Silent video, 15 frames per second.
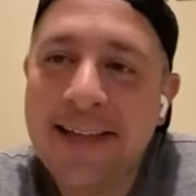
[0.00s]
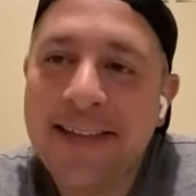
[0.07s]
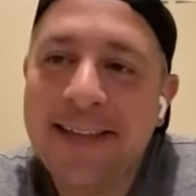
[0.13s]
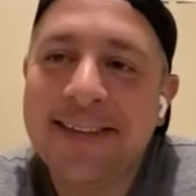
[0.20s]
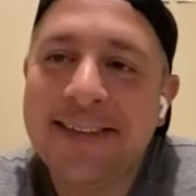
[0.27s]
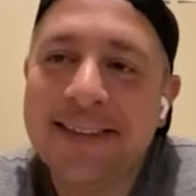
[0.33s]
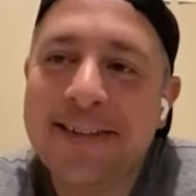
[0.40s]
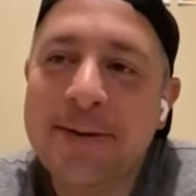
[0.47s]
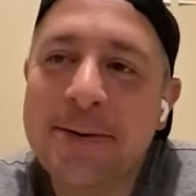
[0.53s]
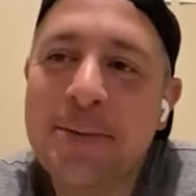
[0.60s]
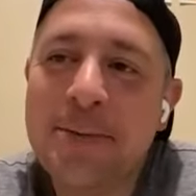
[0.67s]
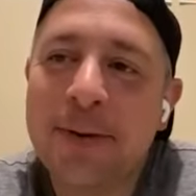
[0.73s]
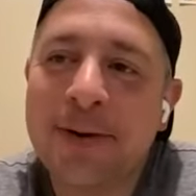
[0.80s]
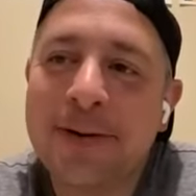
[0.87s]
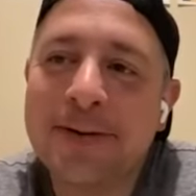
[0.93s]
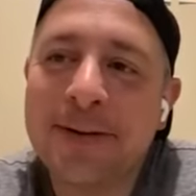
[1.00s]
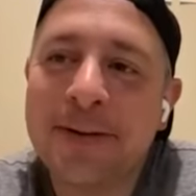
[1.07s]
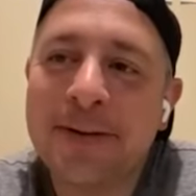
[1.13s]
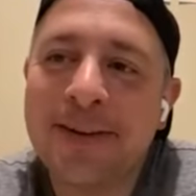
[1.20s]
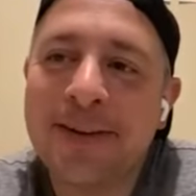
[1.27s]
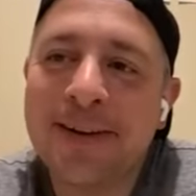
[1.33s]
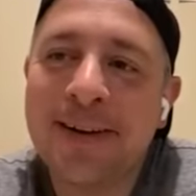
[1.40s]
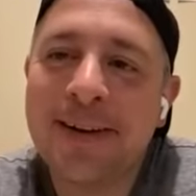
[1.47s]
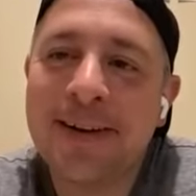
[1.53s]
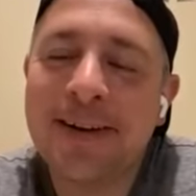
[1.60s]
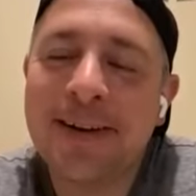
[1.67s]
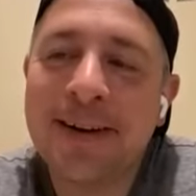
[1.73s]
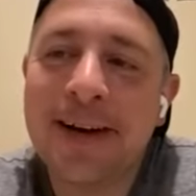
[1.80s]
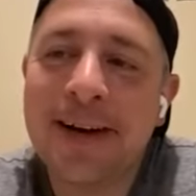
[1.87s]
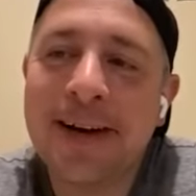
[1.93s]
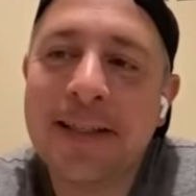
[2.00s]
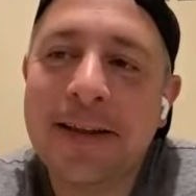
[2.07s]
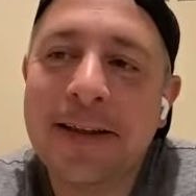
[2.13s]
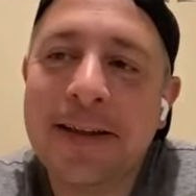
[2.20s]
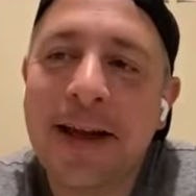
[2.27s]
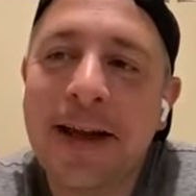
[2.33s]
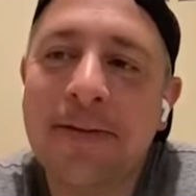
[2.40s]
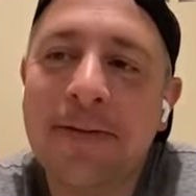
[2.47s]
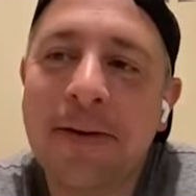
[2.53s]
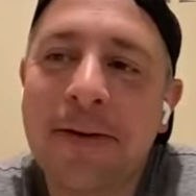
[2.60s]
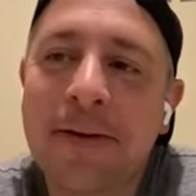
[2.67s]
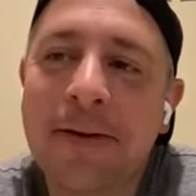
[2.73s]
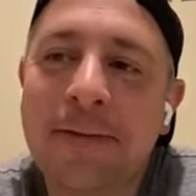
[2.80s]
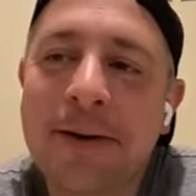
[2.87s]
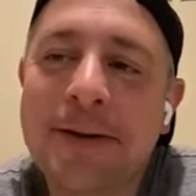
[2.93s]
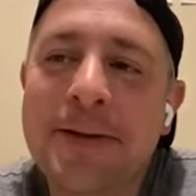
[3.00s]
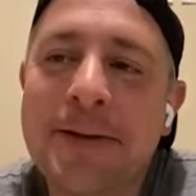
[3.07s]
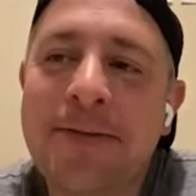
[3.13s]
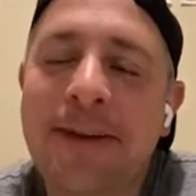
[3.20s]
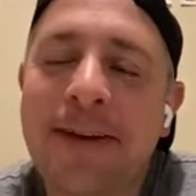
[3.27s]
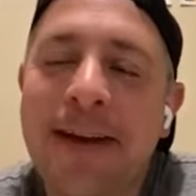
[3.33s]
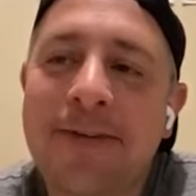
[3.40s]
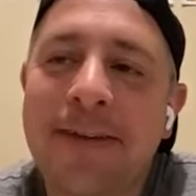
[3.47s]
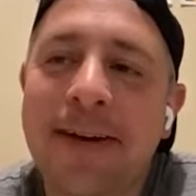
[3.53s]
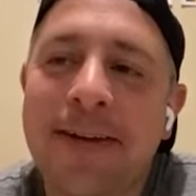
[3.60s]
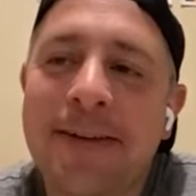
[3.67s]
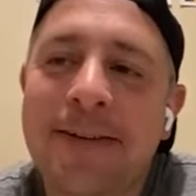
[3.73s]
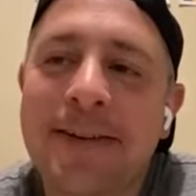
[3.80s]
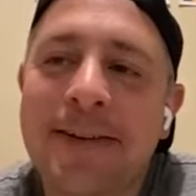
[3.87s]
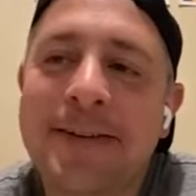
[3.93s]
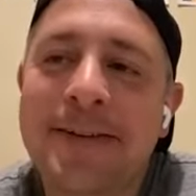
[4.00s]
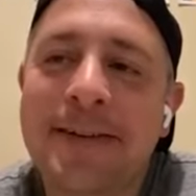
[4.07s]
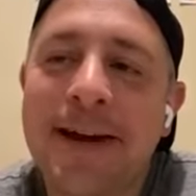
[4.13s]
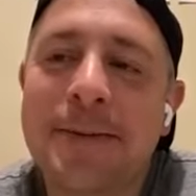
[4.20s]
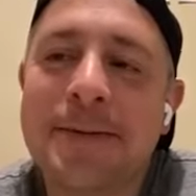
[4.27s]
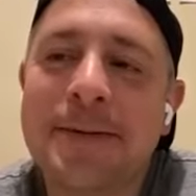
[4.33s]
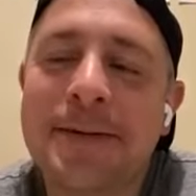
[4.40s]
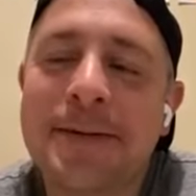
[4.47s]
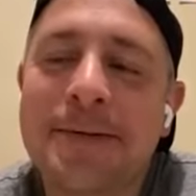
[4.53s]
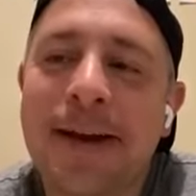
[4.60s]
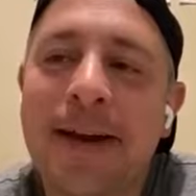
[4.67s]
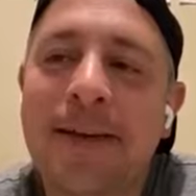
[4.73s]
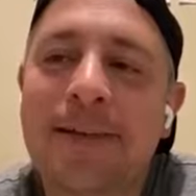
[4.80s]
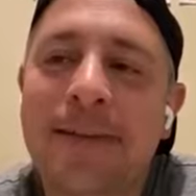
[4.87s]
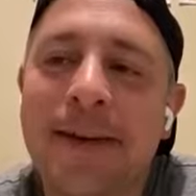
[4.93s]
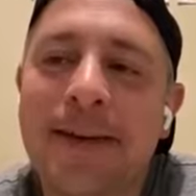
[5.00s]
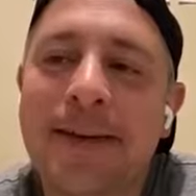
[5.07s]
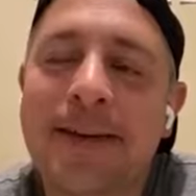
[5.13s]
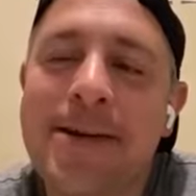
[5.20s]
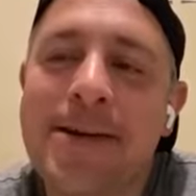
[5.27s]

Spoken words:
That's too personal. Oh God, the devil. What's your favorite? What's your absolute favorite?